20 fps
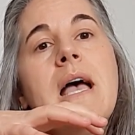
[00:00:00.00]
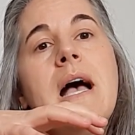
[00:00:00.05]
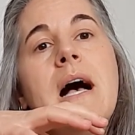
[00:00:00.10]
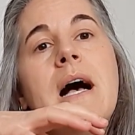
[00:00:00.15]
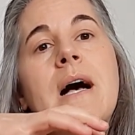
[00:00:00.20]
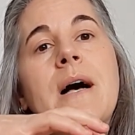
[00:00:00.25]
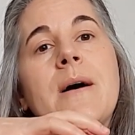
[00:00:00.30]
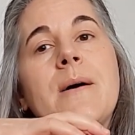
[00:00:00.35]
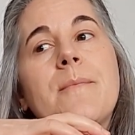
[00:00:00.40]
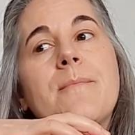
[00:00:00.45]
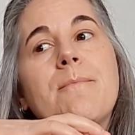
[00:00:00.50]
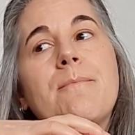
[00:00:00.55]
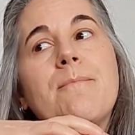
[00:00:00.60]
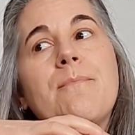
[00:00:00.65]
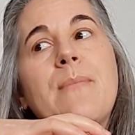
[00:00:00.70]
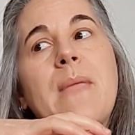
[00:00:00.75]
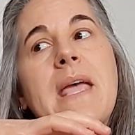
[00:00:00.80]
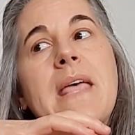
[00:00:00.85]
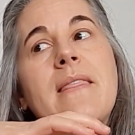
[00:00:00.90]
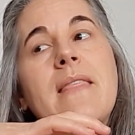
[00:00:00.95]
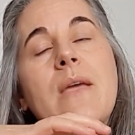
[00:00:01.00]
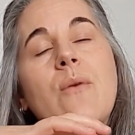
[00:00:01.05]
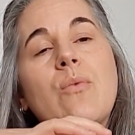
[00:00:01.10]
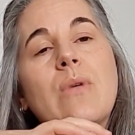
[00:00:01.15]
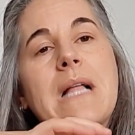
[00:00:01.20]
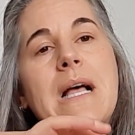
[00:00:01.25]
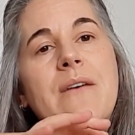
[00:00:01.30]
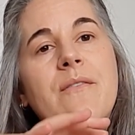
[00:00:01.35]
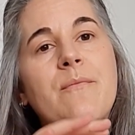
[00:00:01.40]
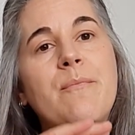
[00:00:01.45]
and they will
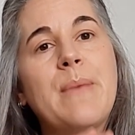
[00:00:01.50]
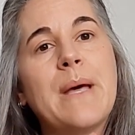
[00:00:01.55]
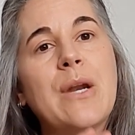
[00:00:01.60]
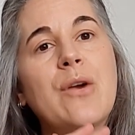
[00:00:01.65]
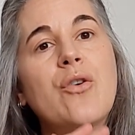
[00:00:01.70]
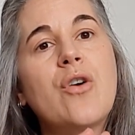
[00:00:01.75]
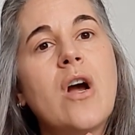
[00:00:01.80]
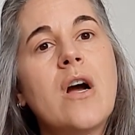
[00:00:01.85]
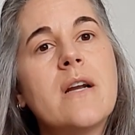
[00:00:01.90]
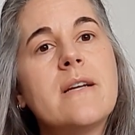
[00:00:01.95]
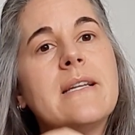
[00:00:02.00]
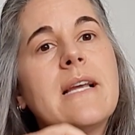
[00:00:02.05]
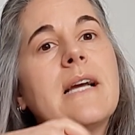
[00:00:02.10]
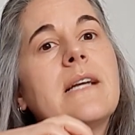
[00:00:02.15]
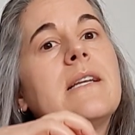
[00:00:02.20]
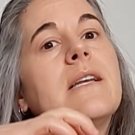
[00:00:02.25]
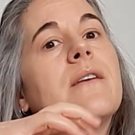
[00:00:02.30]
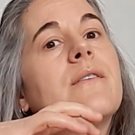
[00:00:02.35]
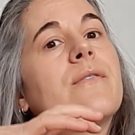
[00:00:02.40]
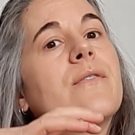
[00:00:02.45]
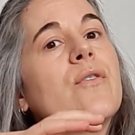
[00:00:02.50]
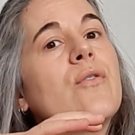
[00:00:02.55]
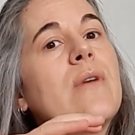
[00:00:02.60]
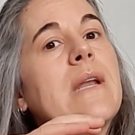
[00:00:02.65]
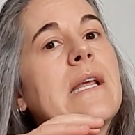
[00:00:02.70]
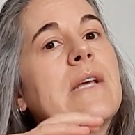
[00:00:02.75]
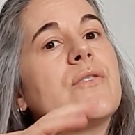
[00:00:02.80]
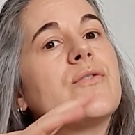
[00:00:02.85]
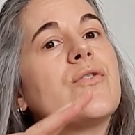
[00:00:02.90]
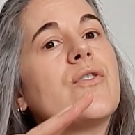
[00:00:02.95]
have better contact if their
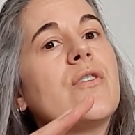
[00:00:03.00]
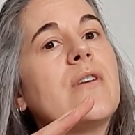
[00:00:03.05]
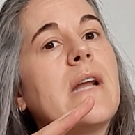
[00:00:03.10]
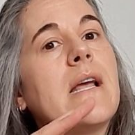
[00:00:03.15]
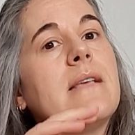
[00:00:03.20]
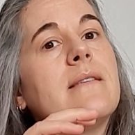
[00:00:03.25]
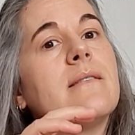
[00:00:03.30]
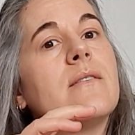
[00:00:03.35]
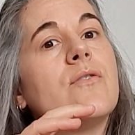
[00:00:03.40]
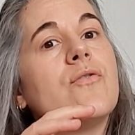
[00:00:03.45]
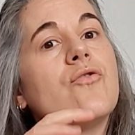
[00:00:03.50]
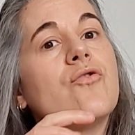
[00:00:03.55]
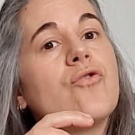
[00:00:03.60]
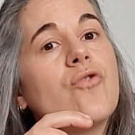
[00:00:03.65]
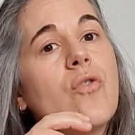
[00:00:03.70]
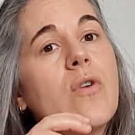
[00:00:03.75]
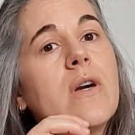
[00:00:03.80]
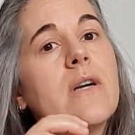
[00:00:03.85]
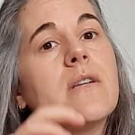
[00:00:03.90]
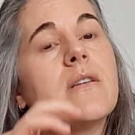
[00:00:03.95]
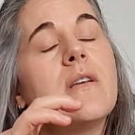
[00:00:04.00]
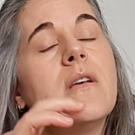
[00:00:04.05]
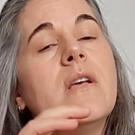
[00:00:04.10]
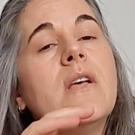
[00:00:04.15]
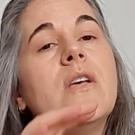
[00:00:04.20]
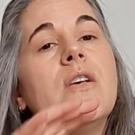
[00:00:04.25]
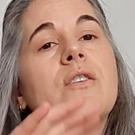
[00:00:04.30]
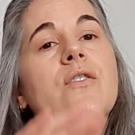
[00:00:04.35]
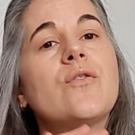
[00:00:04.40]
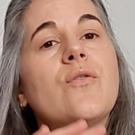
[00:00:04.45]
nails are nice and short,
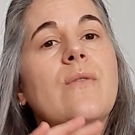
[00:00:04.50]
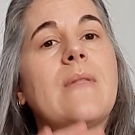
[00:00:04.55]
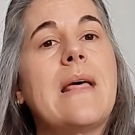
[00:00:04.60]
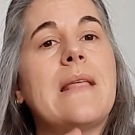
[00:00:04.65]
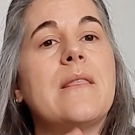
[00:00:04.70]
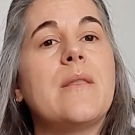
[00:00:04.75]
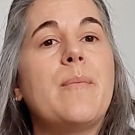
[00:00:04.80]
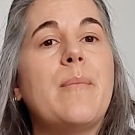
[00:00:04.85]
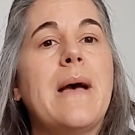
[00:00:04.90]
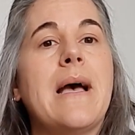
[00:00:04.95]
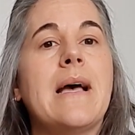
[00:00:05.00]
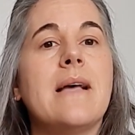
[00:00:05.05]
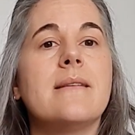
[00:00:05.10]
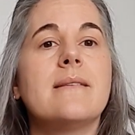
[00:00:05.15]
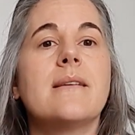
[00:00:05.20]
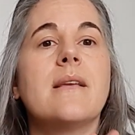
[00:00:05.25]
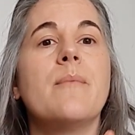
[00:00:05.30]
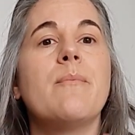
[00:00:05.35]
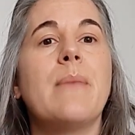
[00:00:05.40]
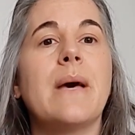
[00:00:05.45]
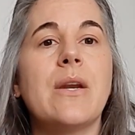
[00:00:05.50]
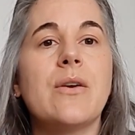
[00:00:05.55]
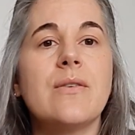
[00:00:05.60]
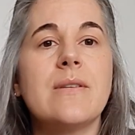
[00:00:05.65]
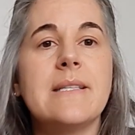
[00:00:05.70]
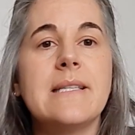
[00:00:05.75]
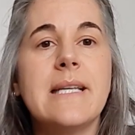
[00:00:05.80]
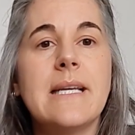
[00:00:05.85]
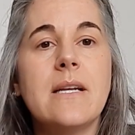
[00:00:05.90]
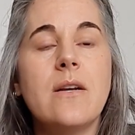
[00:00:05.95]
so that the pads can better
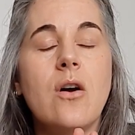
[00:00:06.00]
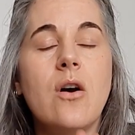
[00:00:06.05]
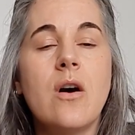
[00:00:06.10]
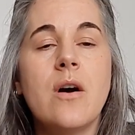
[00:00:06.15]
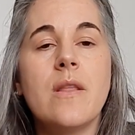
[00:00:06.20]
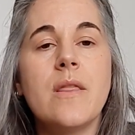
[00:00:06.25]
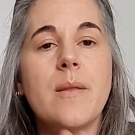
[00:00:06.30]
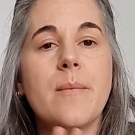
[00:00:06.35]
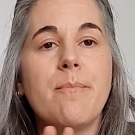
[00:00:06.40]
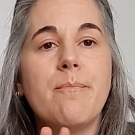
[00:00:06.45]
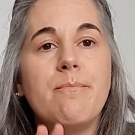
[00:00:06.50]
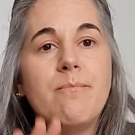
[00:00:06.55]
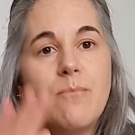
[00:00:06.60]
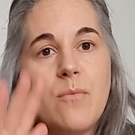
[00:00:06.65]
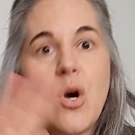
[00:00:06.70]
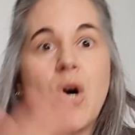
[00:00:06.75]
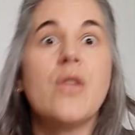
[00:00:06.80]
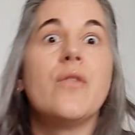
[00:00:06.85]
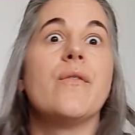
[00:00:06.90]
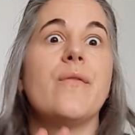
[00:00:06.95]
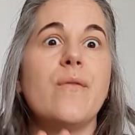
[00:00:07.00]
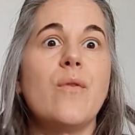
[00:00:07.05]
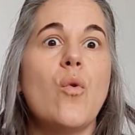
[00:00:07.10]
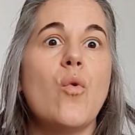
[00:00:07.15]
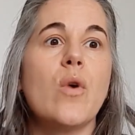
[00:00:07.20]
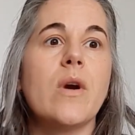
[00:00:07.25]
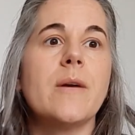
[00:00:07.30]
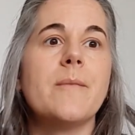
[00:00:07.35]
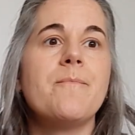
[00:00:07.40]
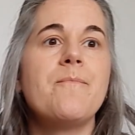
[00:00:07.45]
sit on the
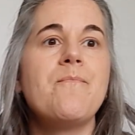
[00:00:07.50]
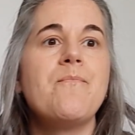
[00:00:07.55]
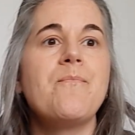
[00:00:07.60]
floor.